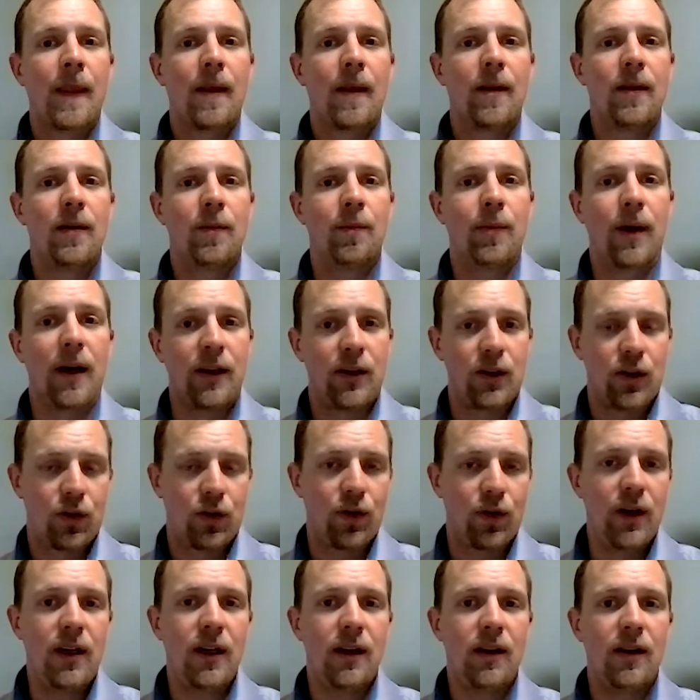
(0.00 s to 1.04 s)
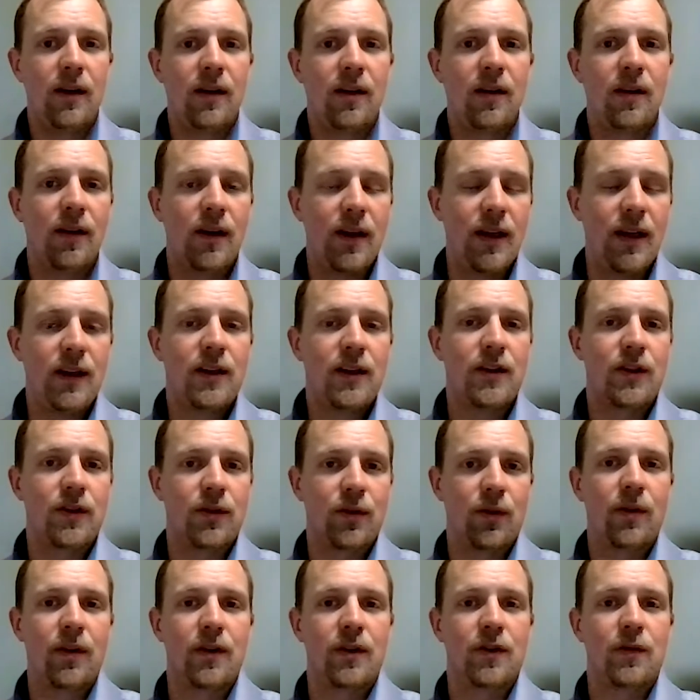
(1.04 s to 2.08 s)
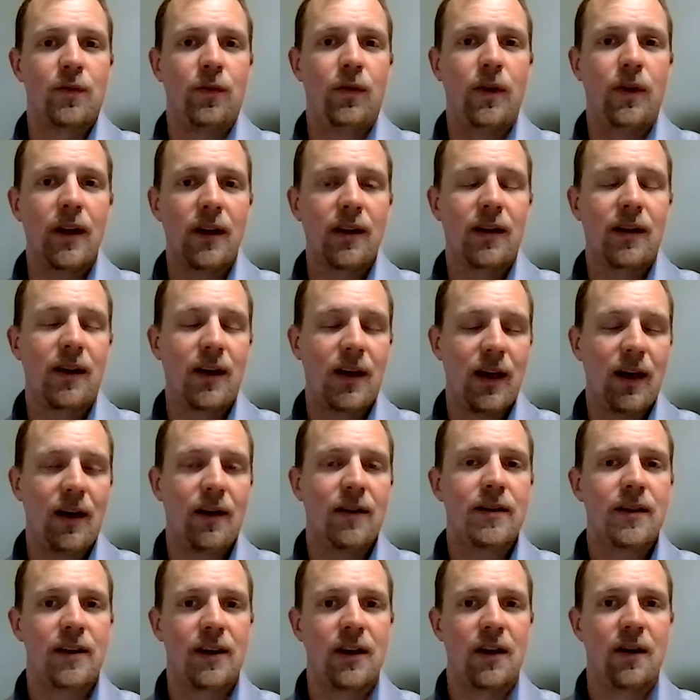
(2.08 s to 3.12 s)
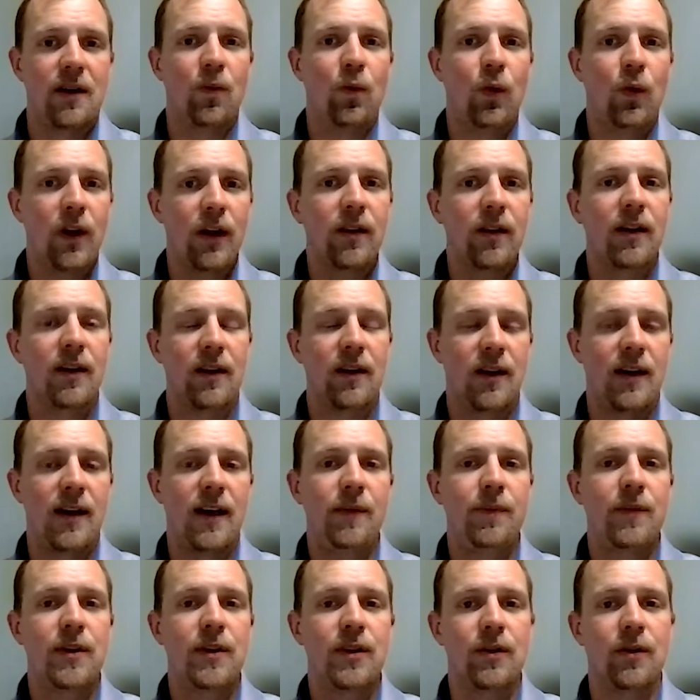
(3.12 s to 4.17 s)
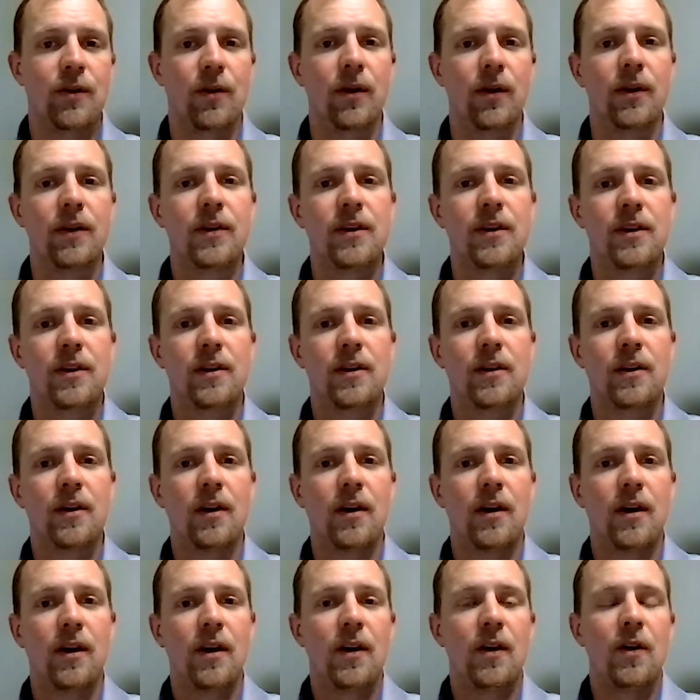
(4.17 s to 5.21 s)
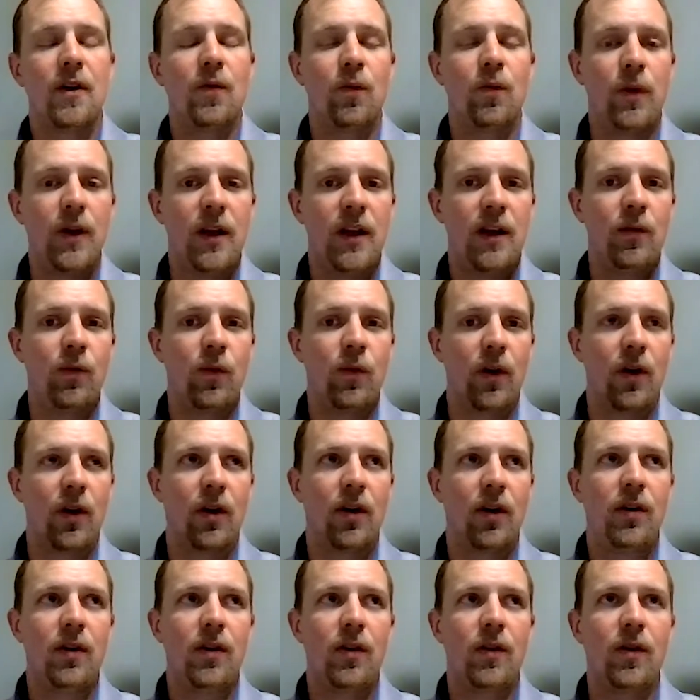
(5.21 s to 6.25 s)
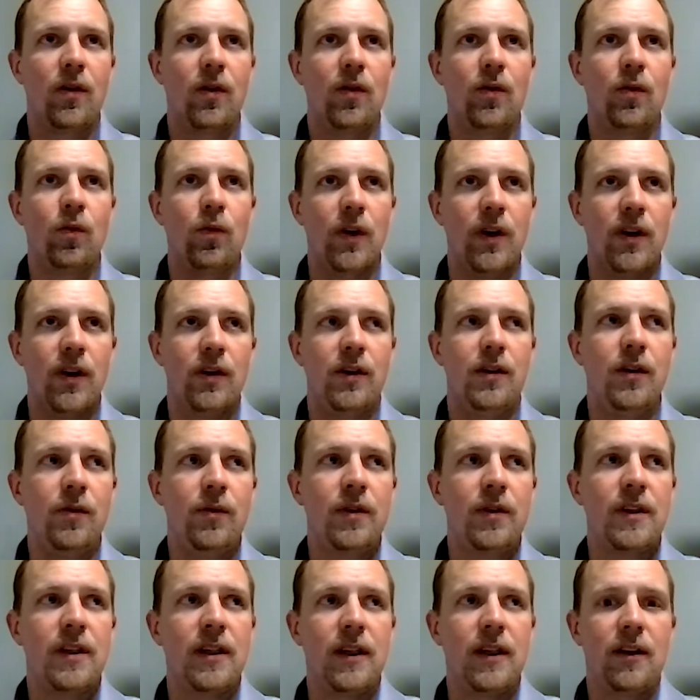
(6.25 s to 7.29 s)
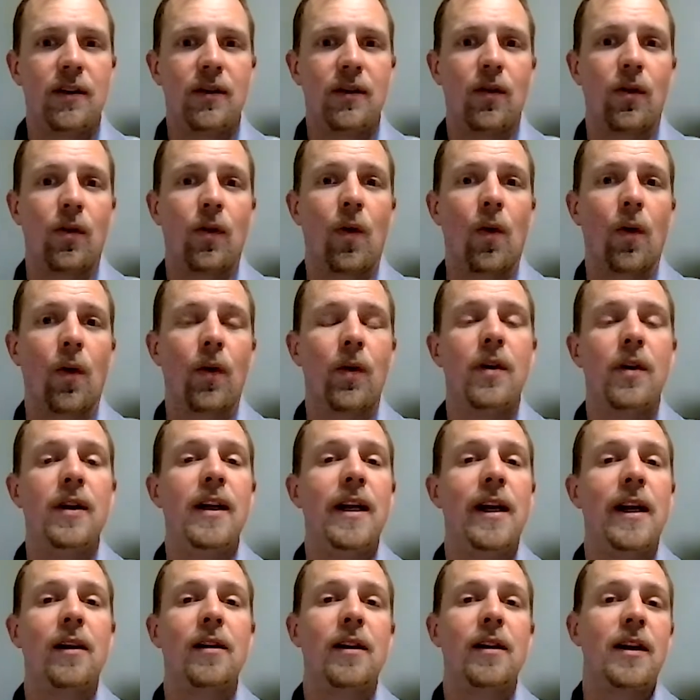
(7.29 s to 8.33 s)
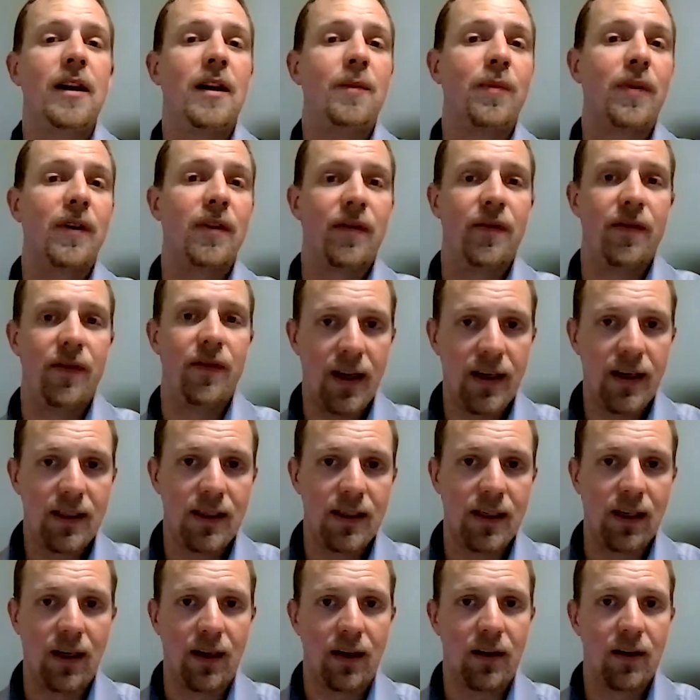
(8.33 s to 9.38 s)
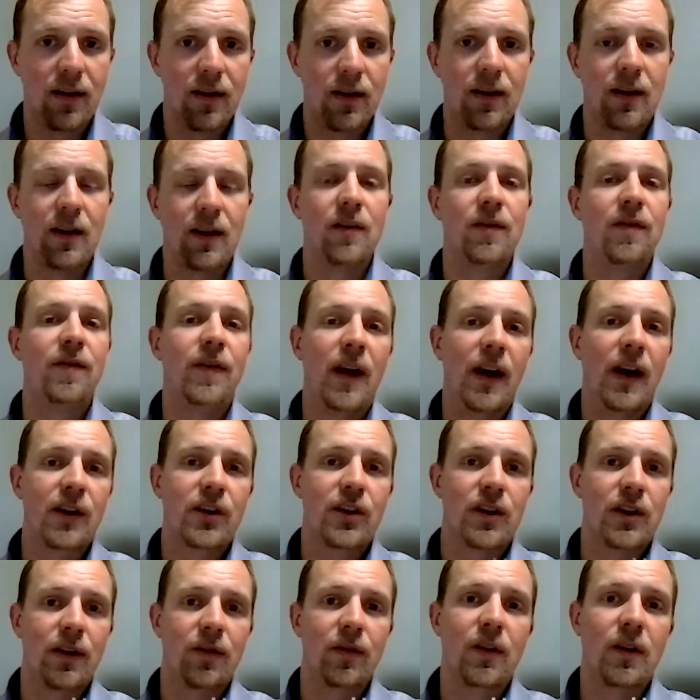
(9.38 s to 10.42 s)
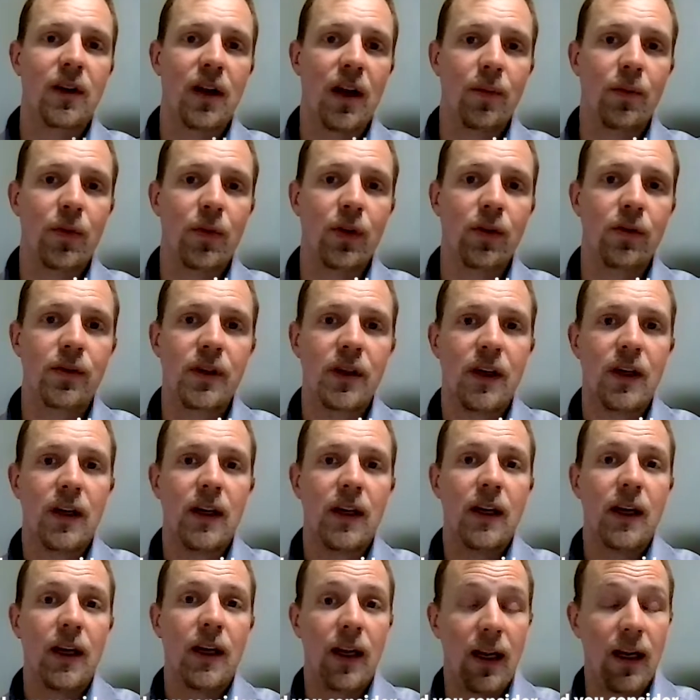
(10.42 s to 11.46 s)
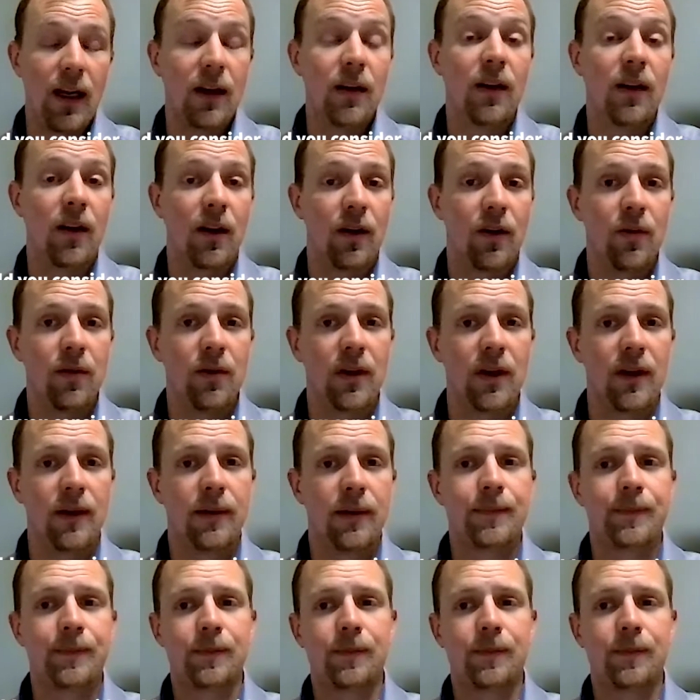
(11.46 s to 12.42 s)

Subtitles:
that by treating these soils with calcium, with a lime source, we were reducing or nearly preventing the infection of clubroot in canola.